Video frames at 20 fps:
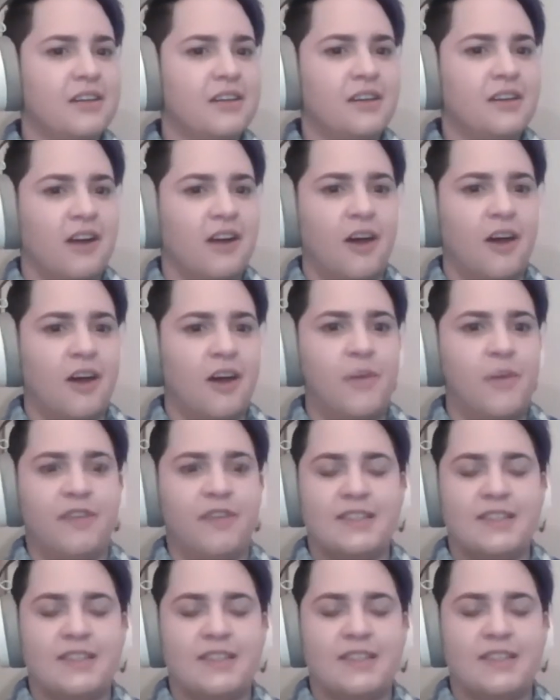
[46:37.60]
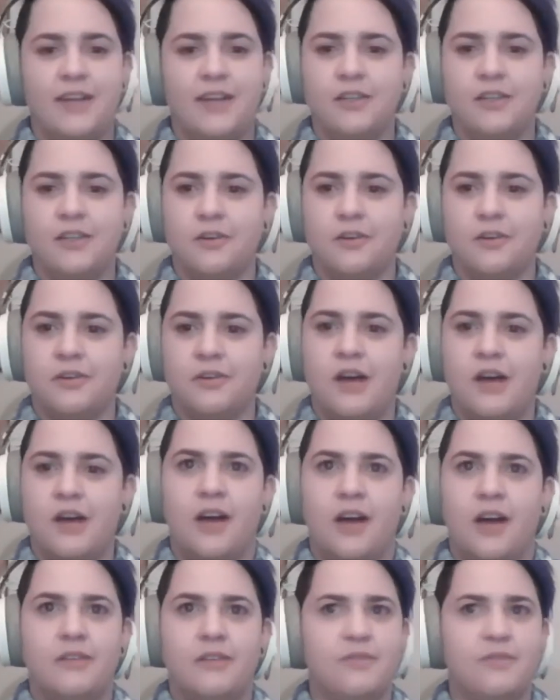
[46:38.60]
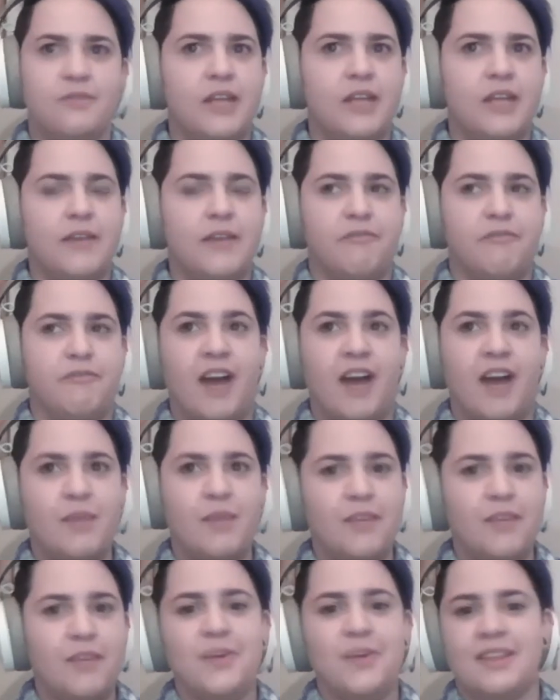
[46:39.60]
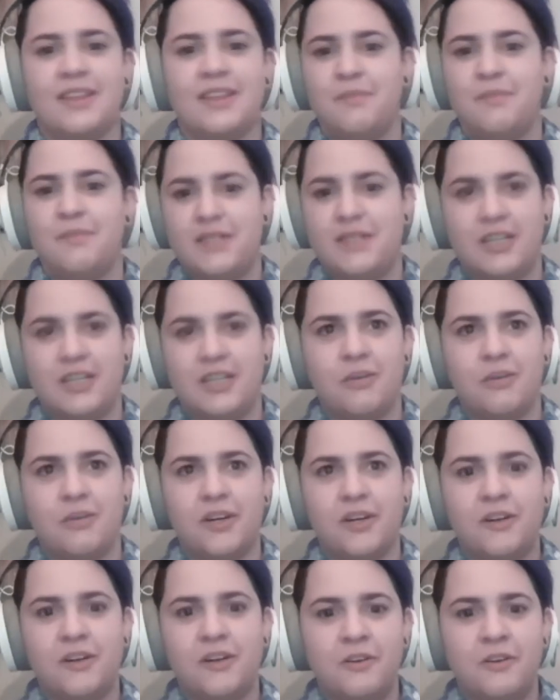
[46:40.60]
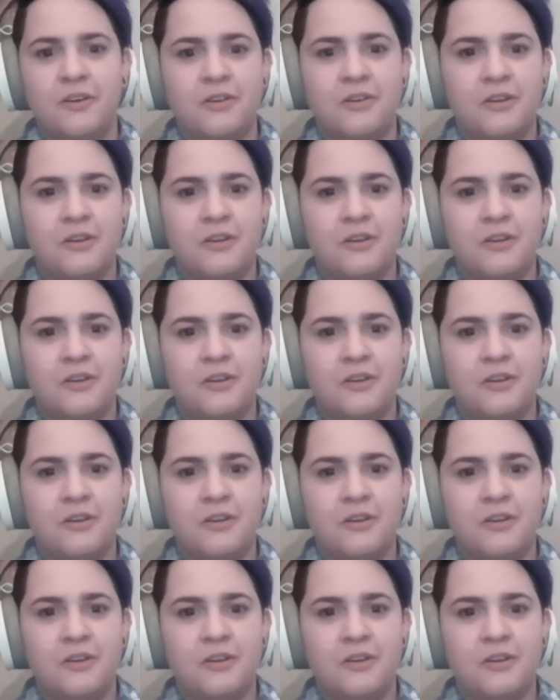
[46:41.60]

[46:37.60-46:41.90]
If it's like you're not like vibing with the material,